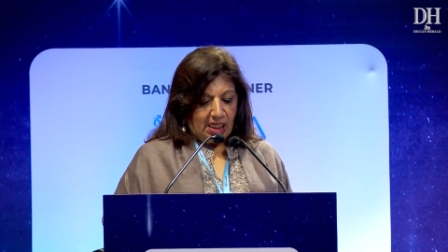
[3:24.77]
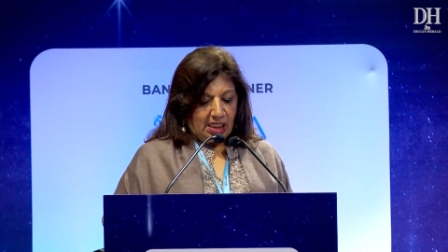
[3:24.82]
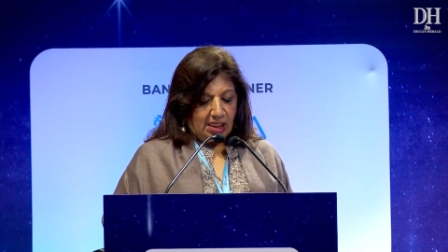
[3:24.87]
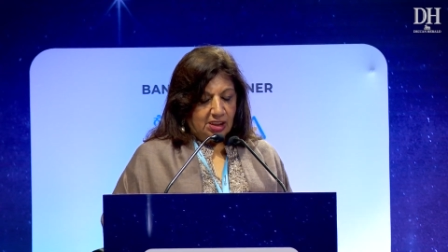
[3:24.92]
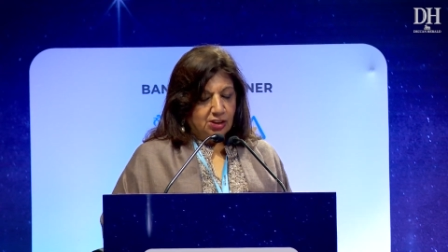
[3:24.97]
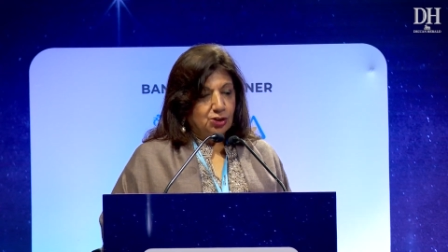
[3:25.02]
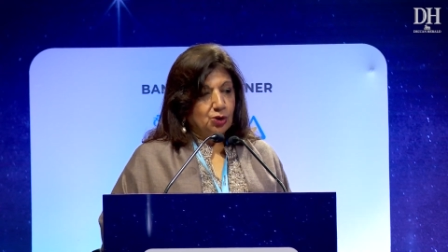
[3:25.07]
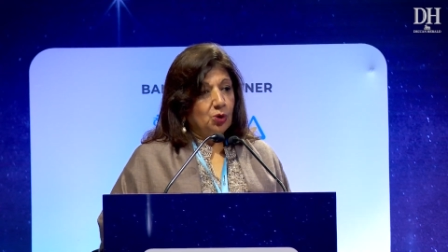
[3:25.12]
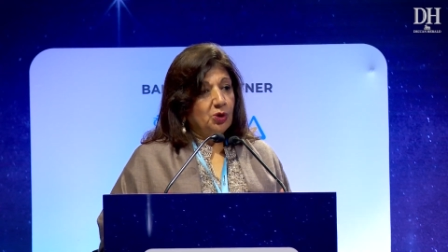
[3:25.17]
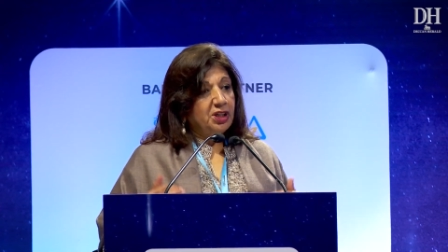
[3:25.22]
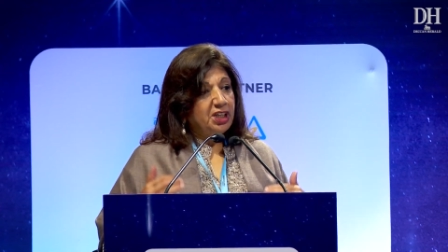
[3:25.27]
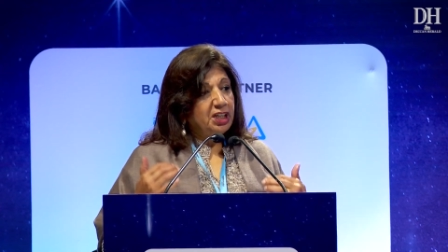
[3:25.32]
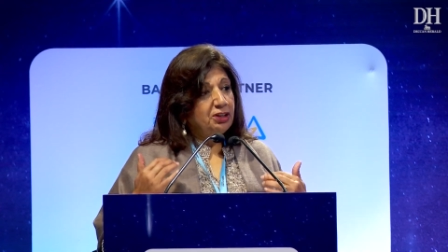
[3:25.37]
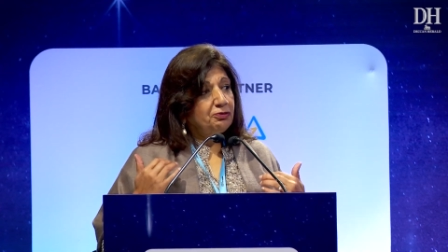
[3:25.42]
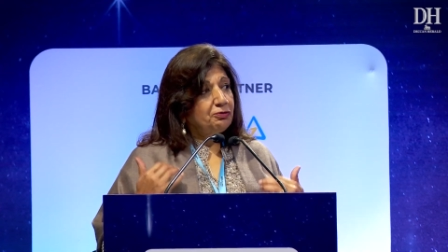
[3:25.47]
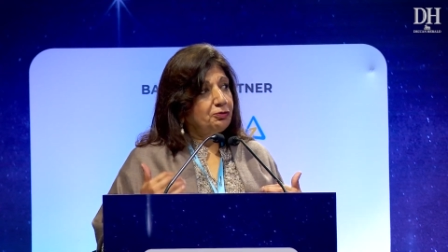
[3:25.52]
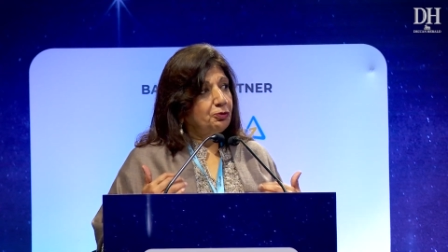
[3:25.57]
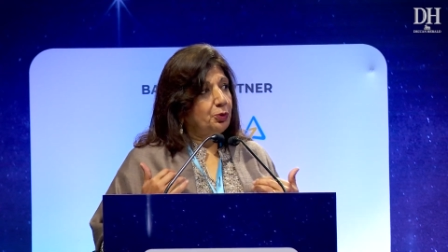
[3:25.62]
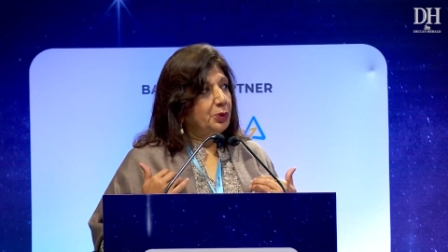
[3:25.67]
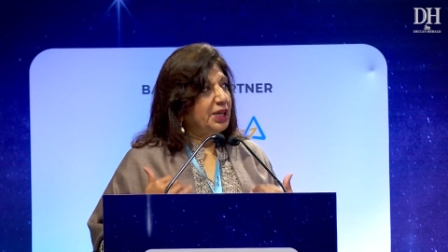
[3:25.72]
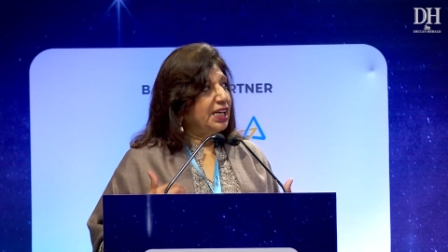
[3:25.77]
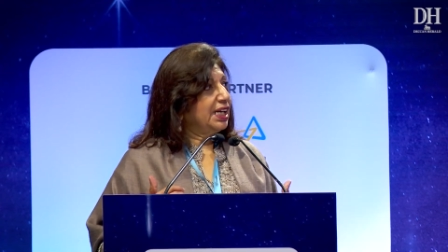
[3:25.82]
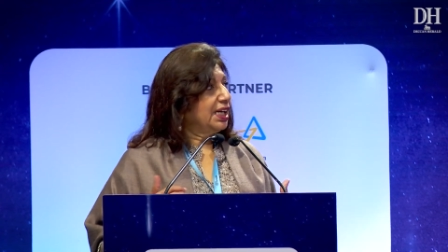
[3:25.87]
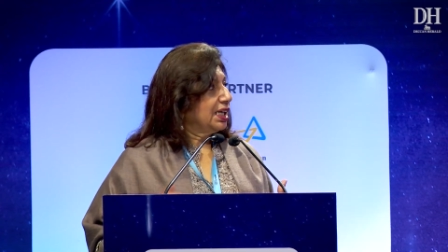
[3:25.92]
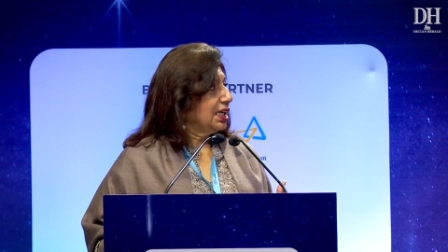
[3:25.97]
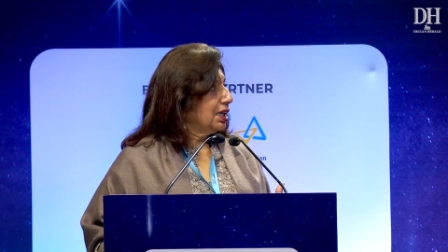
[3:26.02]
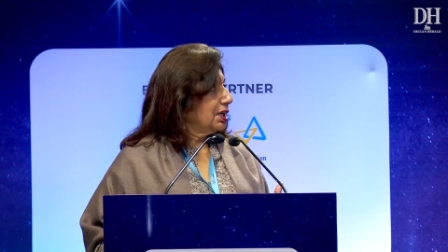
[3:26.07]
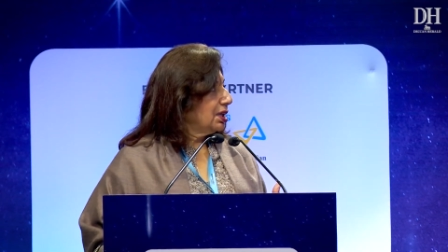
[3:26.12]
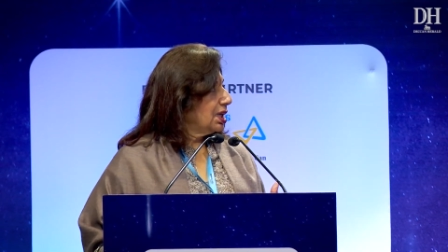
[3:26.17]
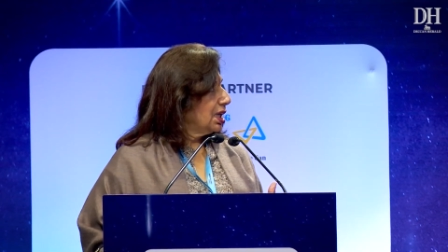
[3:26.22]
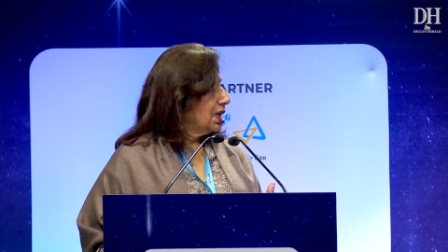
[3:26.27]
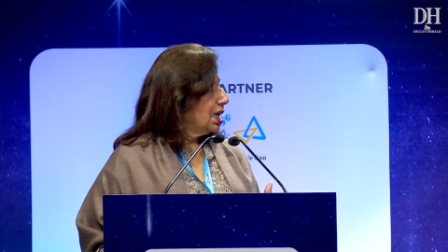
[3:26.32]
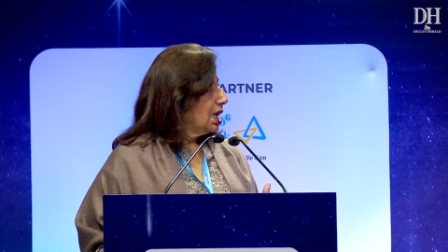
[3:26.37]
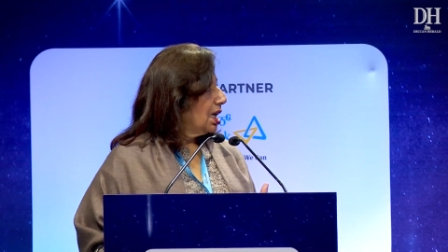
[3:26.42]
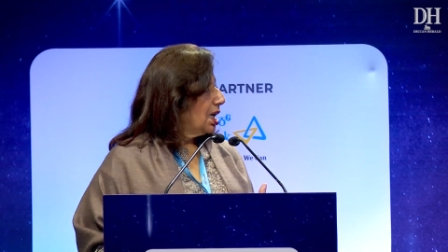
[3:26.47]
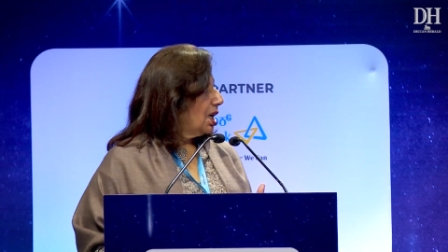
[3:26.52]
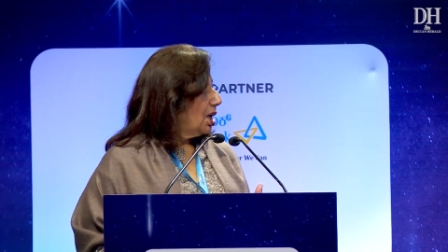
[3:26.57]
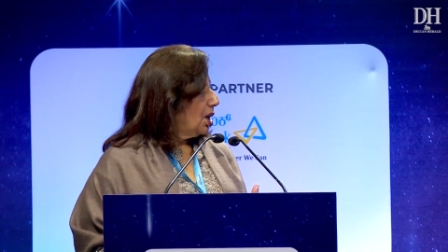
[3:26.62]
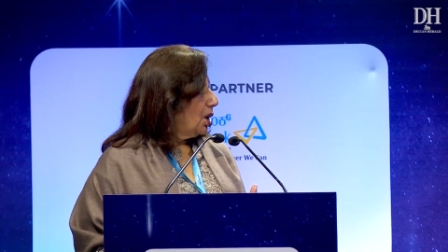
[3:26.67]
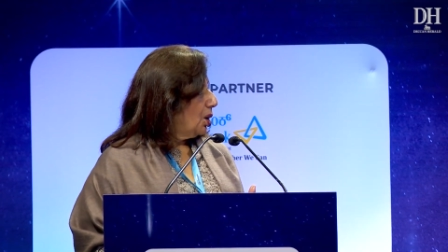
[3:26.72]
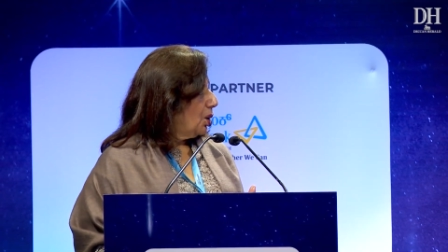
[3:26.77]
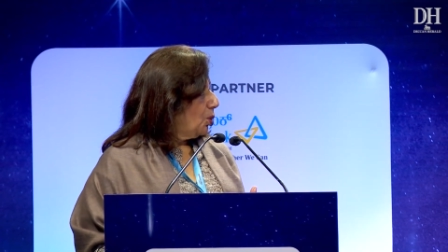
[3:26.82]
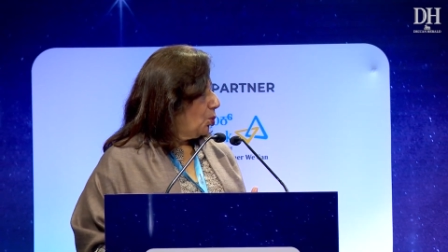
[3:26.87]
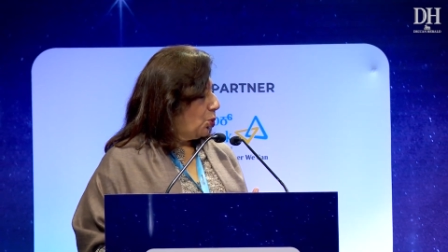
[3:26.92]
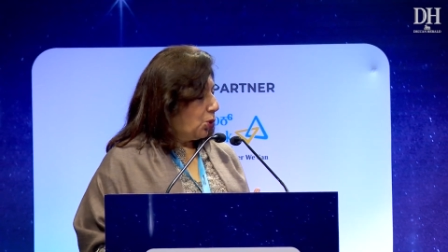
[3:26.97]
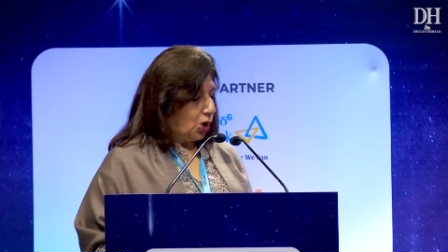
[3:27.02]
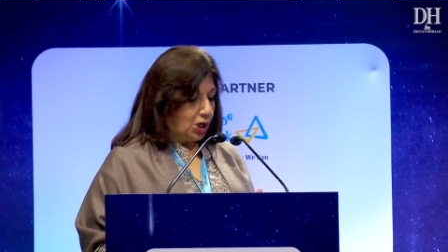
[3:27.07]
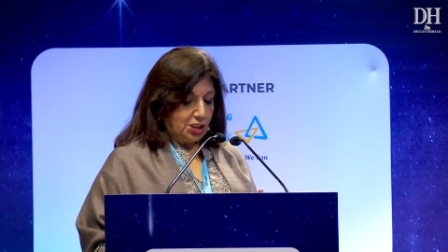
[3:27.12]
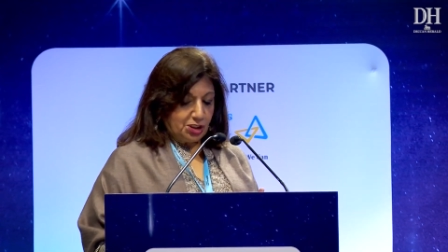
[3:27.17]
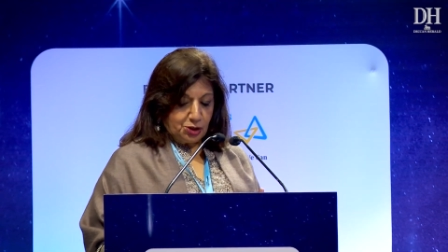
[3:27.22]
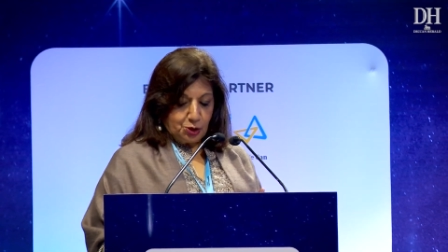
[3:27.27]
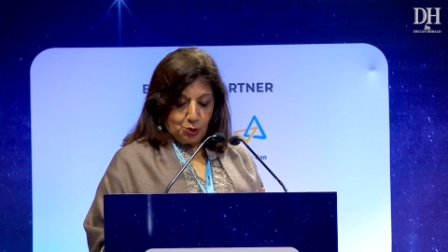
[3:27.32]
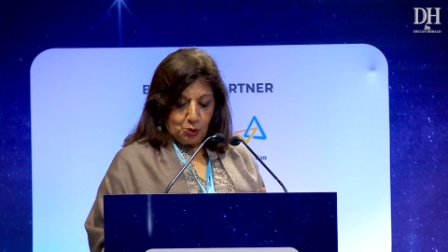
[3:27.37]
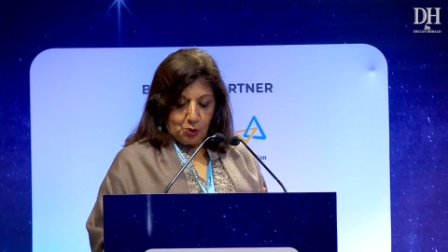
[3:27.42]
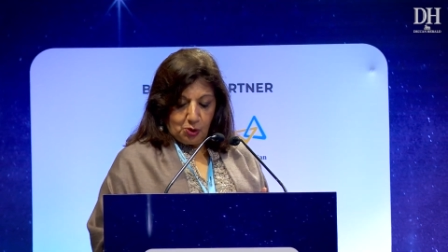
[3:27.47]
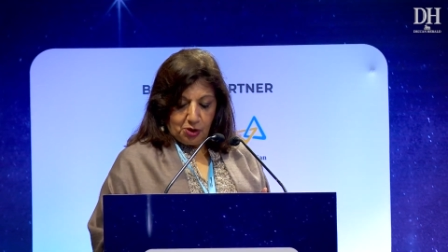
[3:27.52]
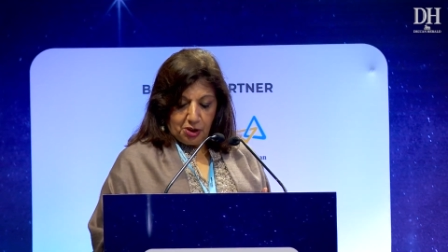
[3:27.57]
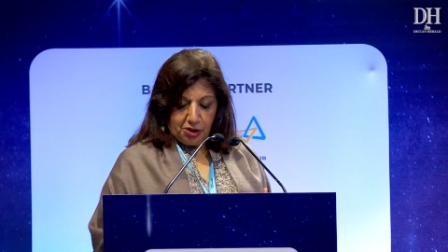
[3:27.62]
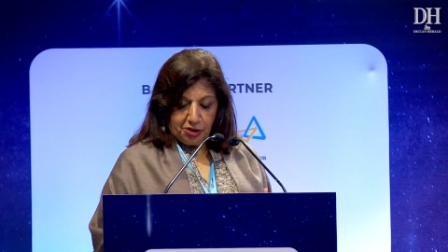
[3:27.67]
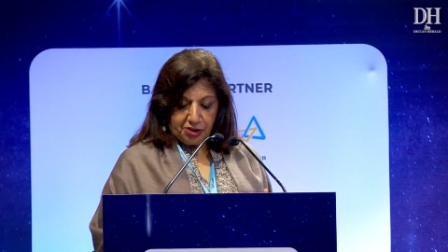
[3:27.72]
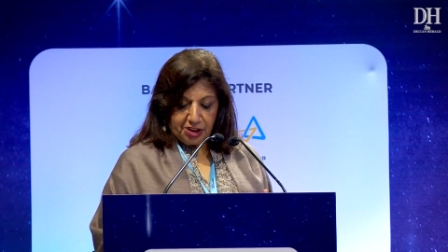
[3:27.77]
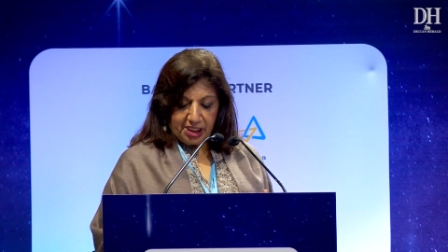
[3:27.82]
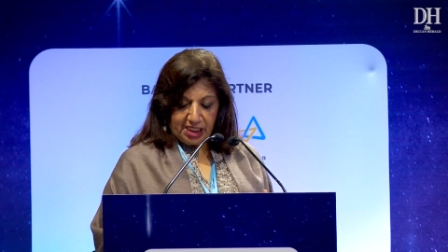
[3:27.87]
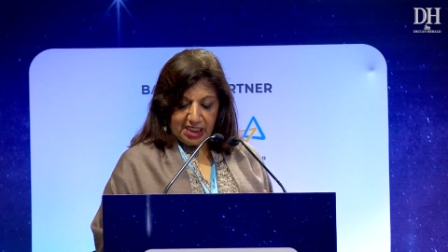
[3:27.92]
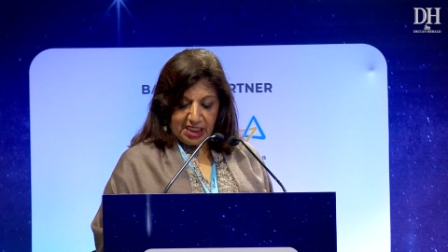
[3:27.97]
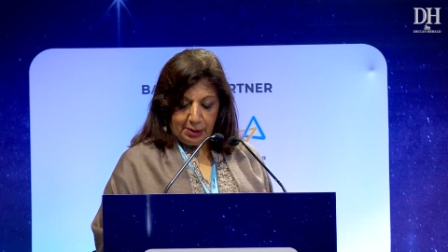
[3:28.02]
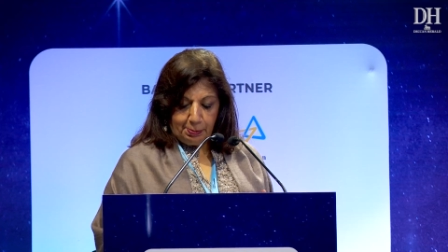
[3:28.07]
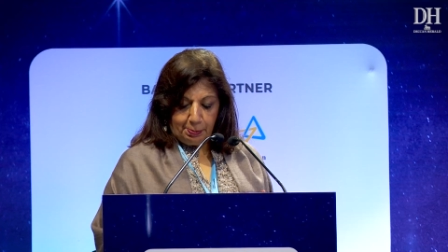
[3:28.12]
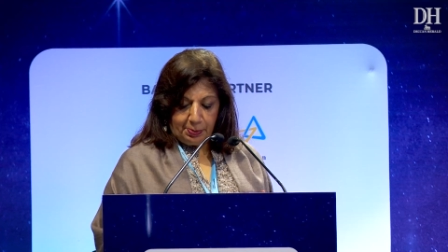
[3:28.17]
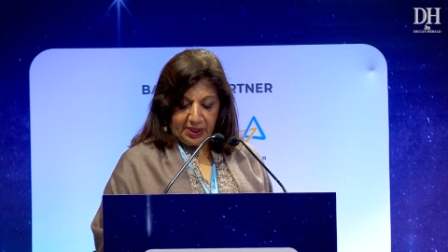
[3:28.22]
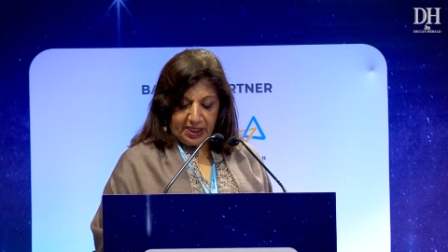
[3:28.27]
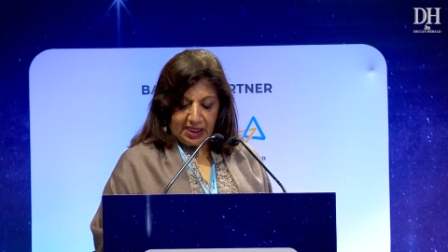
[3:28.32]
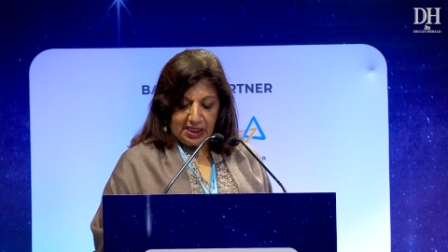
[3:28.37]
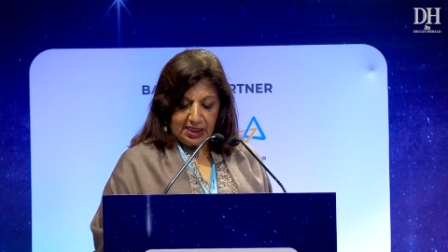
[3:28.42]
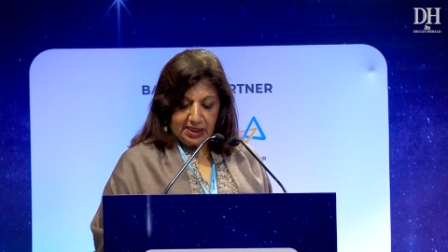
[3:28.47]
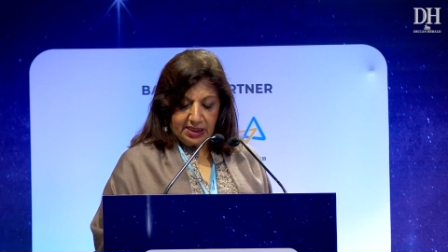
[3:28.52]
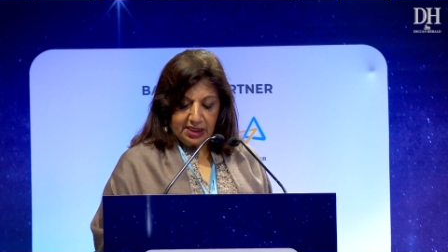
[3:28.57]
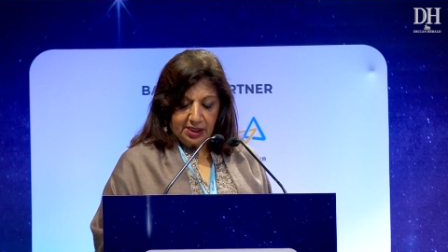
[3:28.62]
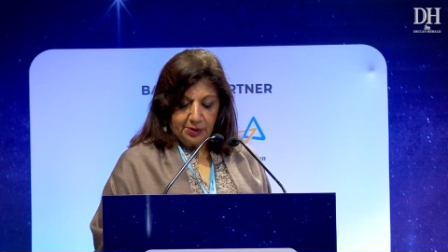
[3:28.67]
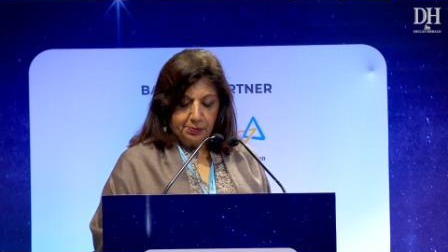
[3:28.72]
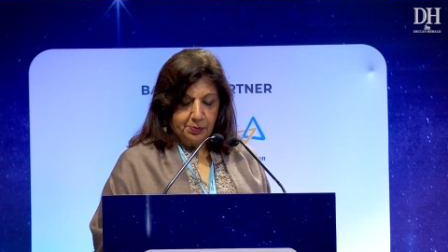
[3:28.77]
So if we want to really build